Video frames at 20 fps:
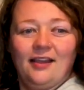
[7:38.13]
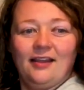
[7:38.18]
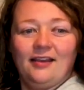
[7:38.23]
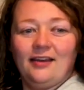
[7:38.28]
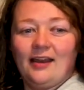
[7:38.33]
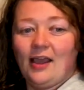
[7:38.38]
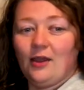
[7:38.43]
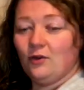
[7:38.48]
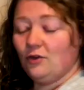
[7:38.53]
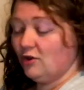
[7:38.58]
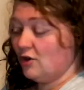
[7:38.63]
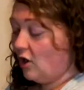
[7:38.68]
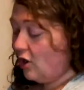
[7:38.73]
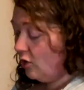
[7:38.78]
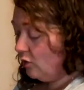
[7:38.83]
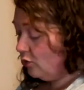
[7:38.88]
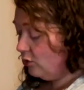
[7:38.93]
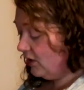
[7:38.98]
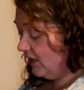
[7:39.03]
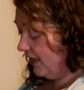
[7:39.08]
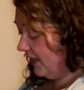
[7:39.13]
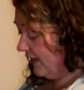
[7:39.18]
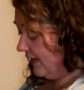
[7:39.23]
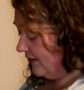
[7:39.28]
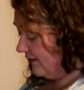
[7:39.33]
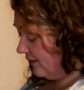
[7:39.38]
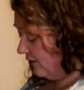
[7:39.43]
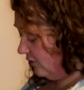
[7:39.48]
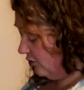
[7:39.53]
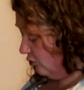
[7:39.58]
Now, not only
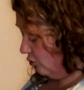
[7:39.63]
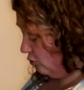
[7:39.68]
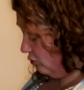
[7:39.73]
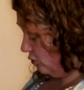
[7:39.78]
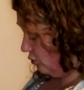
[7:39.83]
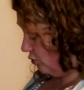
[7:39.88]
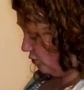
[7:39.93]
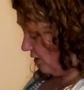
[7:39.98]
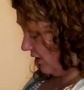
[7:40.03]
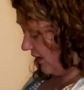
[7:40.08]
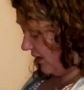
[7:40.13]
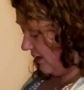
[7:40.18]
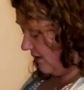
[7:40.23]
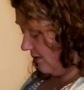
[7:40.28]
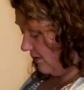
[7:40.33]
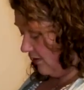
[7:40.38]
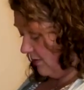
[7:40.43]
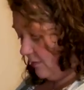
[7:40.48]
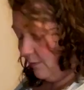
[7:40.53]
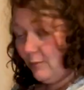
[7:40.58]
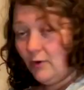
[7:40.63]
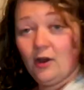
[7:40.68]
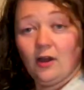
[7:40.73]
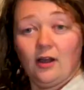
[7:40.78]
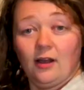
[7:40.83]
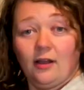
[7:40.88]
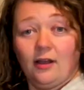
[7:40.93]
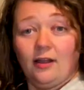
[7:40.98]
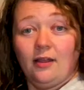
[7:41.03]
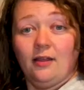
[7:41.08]
is it so low that
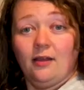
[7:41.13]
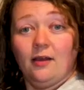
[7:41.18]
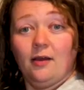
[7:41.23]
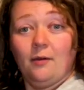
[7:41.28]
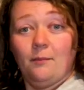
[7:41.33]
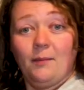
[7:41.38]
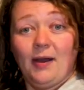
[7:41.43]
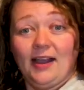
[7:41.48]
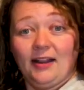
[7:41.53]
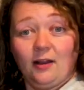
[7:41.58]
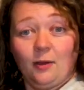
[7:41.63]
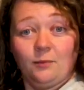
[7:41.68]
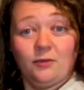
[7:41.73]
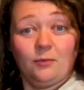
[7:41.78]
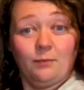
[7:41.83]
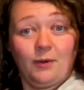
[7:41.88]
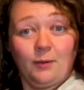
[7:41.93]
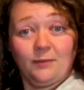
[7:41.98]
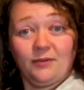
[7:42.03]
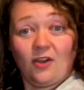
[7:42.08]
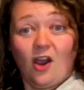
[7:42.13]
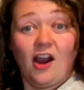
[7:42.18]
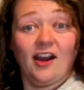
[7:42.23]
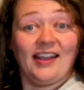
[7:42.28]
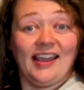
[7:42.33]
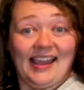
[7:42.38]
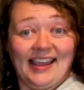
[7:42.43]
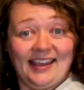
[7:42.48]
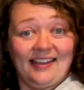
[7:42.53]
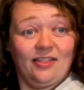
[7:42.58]
my lumps and bumps are
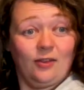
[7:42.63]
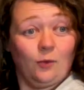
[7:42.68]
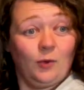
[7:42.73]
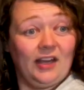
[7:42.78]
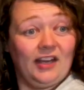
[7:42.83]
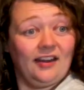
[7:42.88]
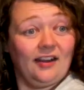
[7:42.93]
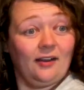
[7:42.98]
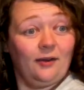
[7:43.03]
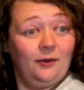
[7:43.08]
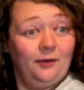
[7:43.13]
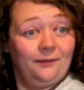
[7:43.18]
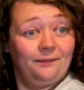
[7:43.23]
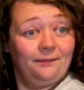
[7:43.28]
getting in the way now,